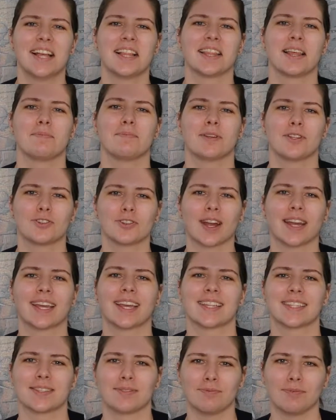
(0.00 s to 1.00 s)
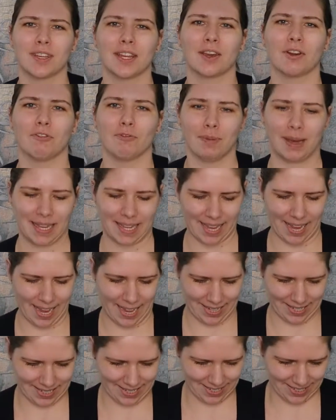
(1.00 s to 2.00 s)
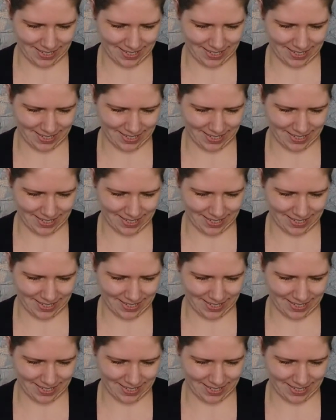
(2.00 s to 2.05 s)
Let me try get some video of my cat.